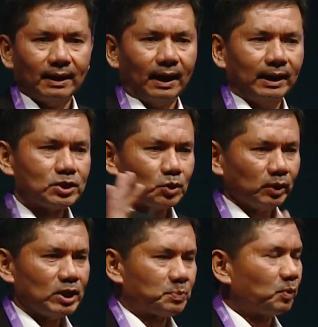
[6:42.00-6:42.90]
I saw
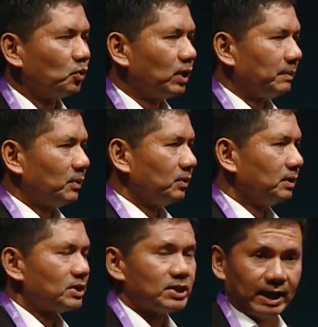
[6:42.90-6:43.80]
this program on
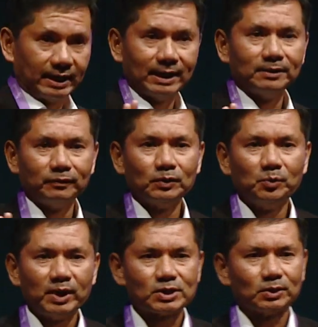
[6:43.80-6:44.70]
CNN a few
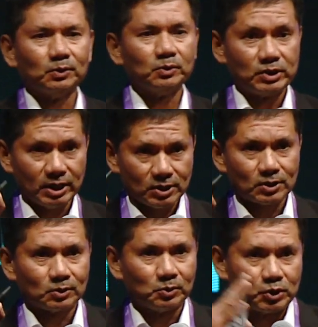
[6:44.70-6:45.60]
weeks ago
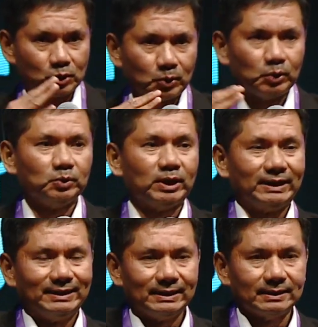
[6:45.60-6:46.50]
just to show you
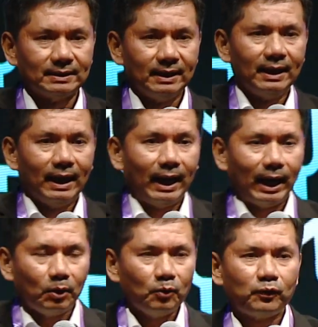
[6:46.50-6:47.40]

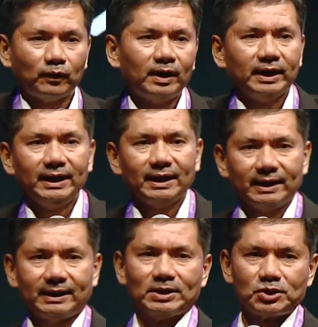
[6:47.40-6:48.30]
how far AI
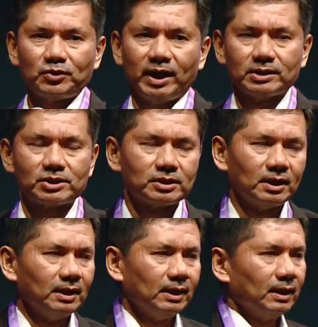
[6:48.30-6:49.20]
can stretch.
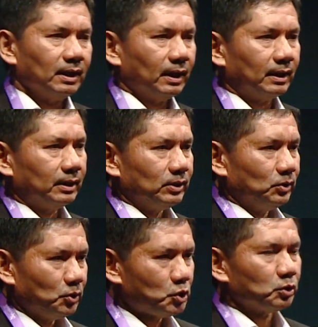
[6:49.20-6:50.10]

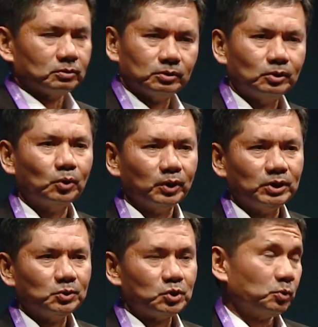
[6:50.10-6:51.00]
You should go on
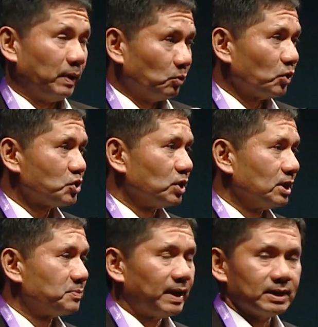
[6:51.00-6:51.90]
YouTube and watch it. It's
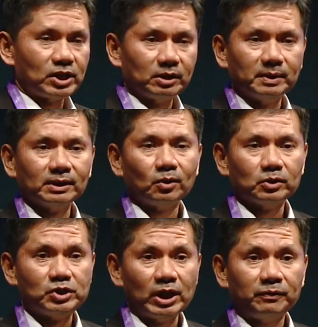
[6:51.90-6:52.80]
by a gentleman called
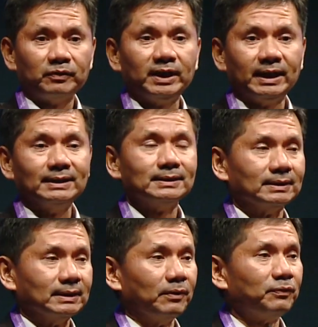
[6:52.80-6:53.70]
Geoffrey
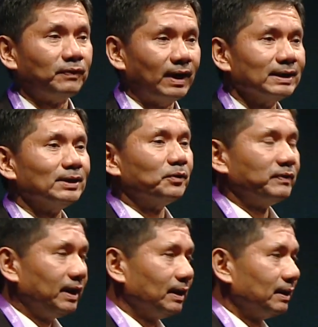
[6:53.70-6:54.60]
Hinton, the father of
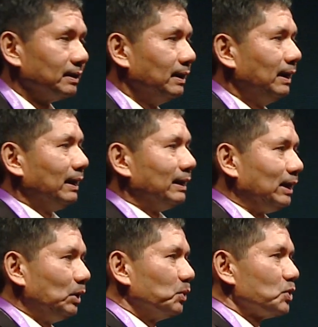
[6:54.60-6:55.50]
AI.
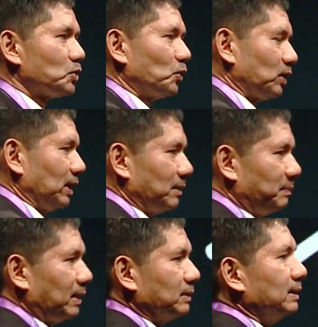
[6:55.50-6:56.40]
He was talking
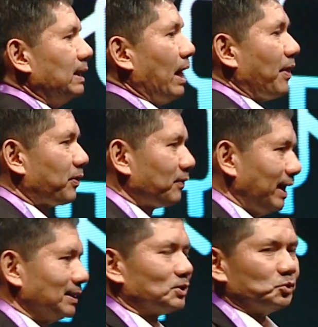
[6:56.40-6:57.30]
about
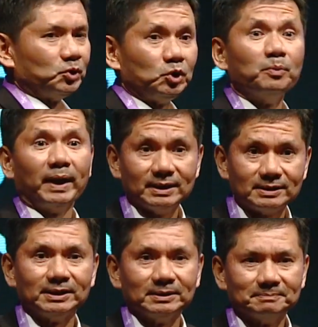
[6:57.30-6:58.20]
threat to
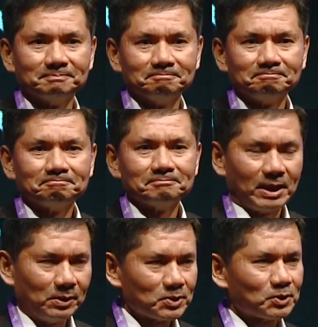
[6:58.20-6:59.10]
humanity.
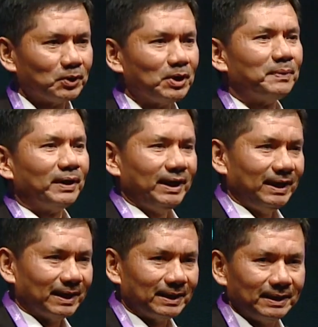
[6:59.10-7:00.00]
He was talking about
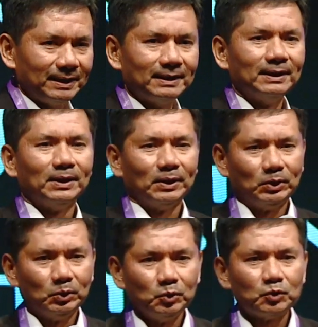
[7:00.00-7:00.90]
AI
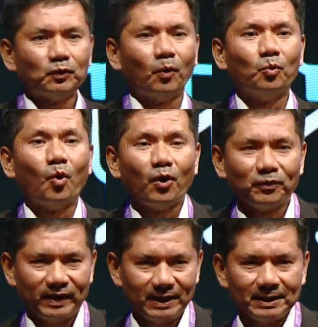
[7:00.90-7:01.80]
used for
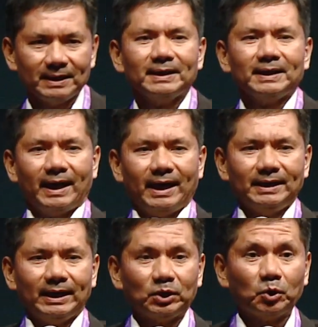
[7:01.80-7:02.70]
warfare, and
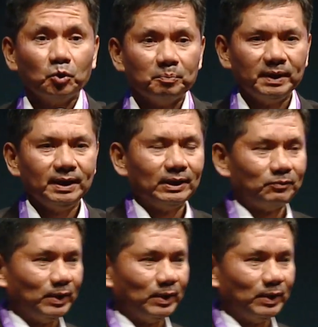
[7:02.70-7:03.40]
it could be, if we